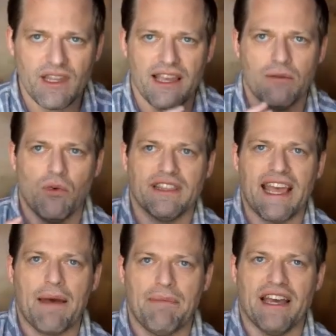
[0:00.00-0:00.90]
and what
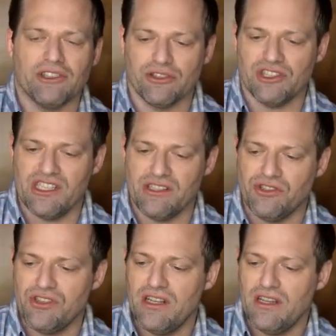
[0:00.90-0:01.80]
that measures
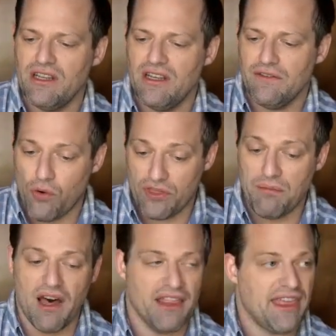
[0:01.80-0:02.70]
is for the
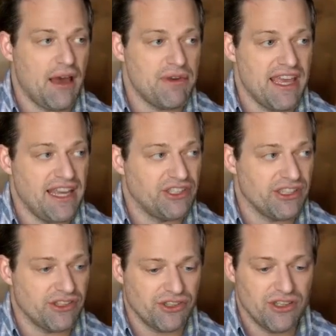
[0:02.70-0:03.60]
month how many
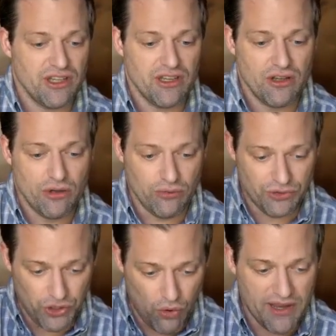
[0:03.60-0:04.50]
agents who
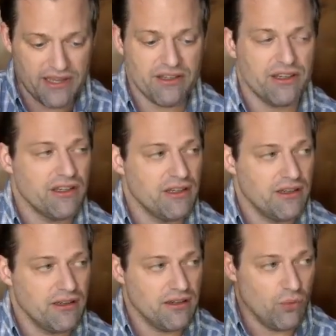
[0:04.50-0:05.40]
joined,
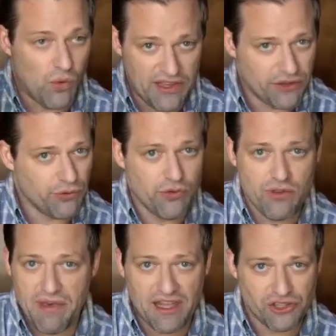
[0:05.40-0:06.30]
went through
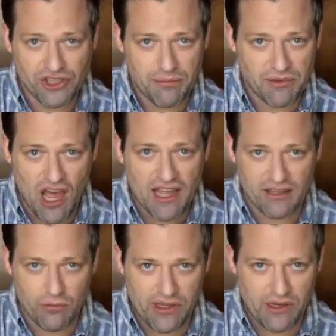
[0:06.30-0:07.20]
the mentorship
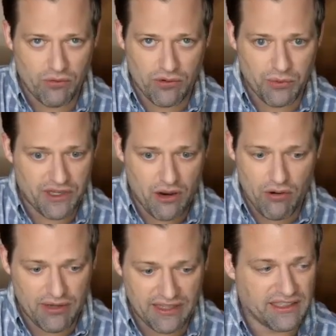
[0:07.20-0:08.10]
gauntlet week where we
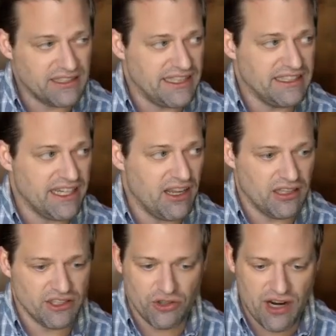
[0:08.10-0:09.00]
go into detail
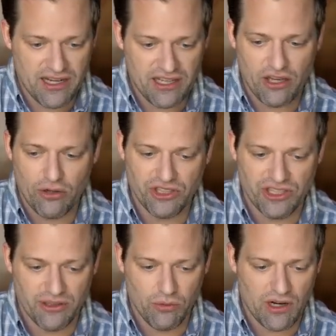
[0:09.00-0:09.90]
on training,
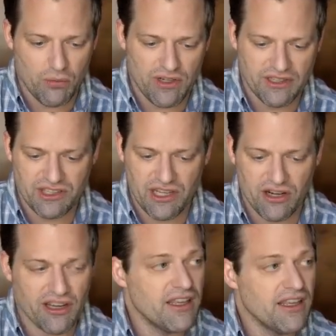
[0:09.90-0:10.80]
coaching, one on one, et
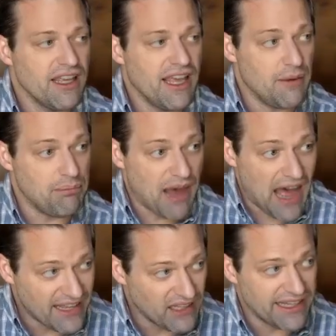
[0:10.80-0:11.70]
cetera, and
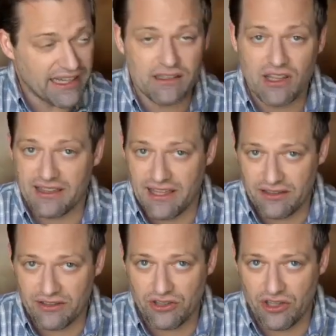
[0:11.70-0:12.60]
buy leads like they
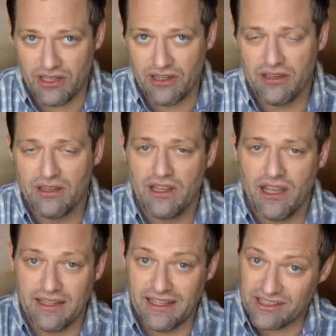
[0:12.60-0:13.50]
should,
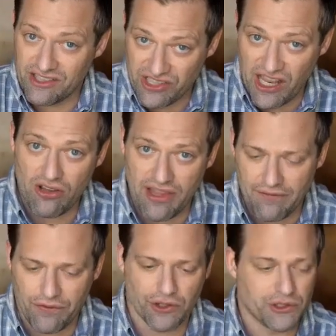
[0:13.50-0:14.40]
and then sell
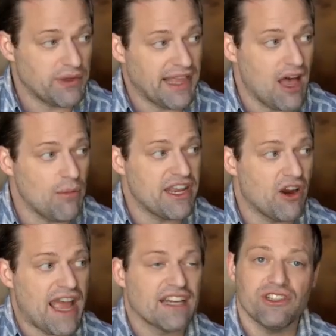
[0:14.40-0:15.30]
that first week. How many
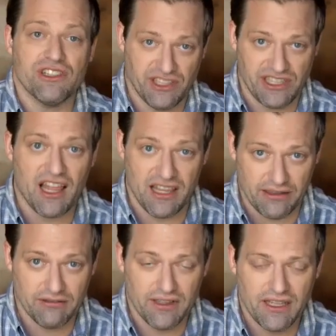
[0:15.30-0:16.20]
are actually
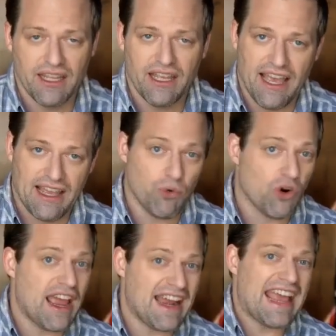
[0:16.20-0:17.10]
selling? And
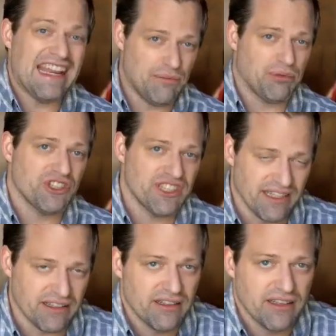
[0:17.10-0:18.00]
we're at
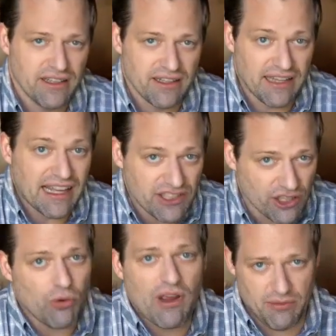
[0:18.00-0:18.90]
80%. That's
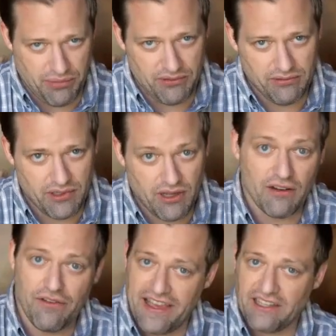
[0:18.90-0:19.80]
incredible. On
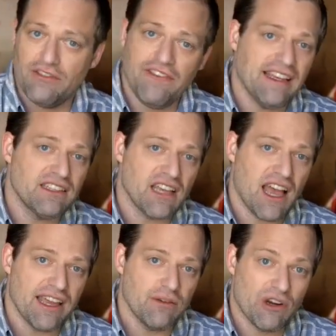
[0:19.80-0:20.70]
the face to face
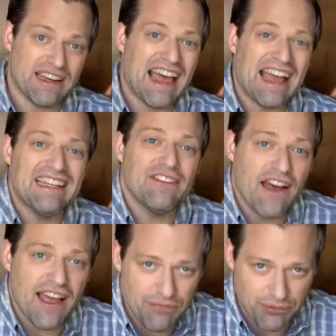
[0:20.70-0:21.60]
side, we're at
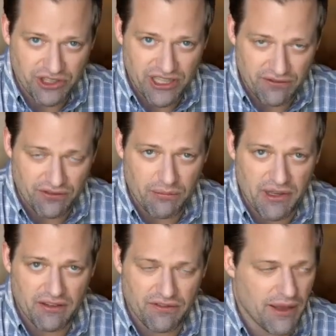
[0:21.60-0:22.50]
95% for the
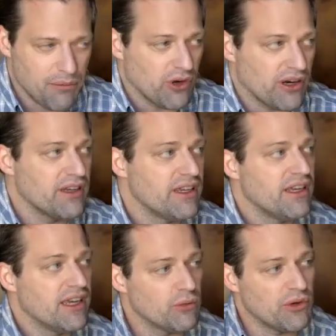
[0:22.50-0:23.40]
month of February.
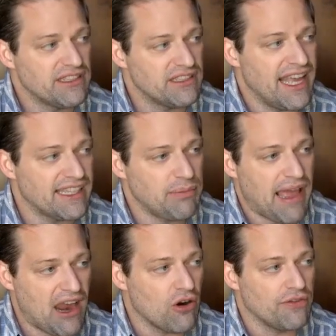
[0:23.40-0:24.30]
And the reason that's
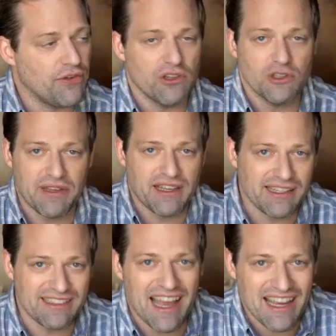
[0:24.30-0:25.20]
powerful is
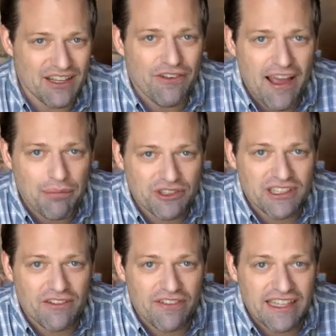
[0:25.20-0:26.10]
because
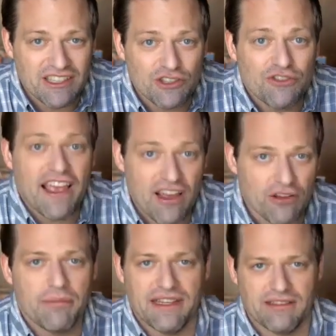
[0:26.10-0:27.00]
95% of agents fail
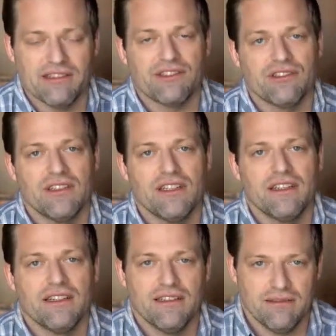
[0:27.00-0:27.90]
the business.
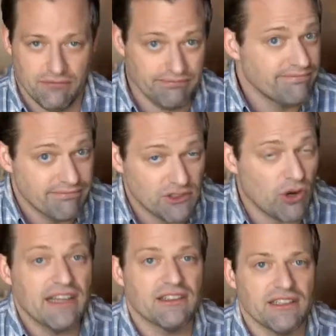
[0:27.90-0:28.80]
It's
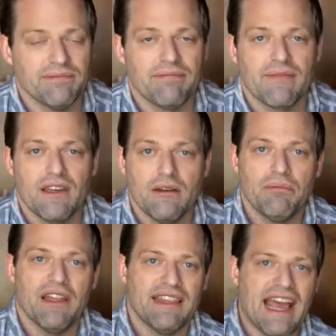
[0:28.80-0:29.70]
crazy,
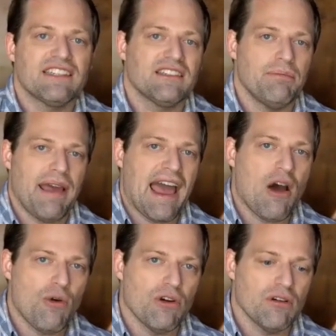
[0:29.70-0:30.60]
but that's the
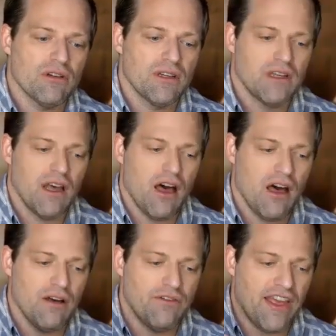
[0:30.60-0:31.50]
power
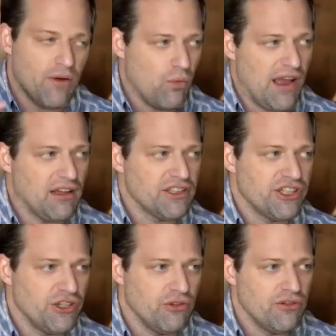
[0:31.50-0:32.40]
of a well
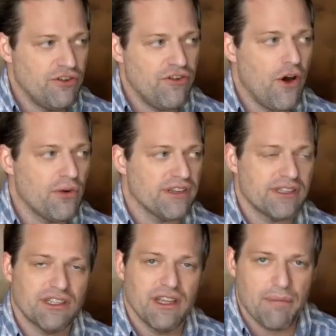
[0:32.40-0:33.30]
tuned,
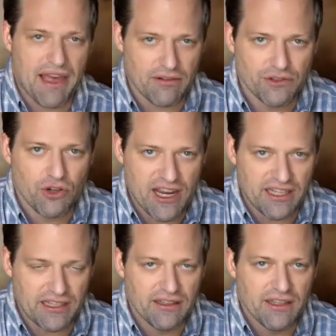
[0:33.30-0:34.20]
focused amount of
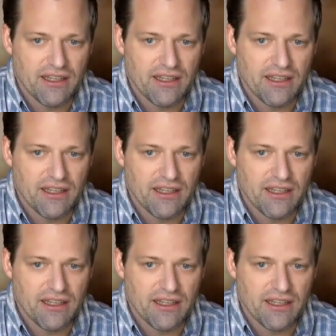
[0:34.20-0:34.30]
training